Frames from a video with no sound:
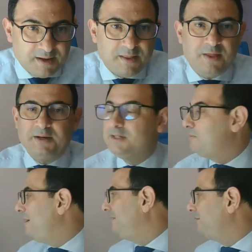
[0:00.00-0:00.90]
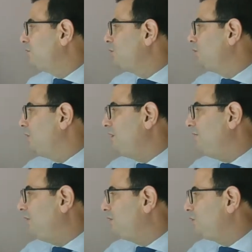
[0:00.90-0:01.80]
then it's better to
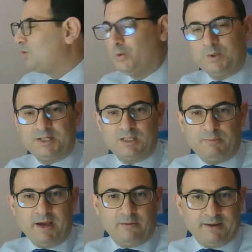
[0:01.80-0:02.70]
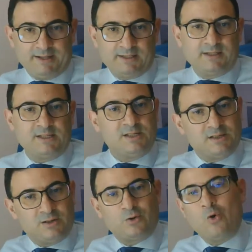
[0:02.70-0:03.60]
revert to
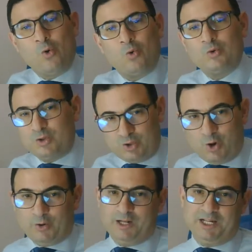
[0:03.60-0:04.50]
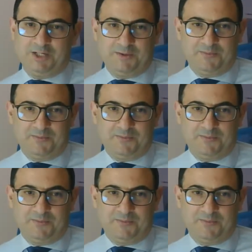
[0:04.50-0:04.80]
Spearman-Rhodes correlation.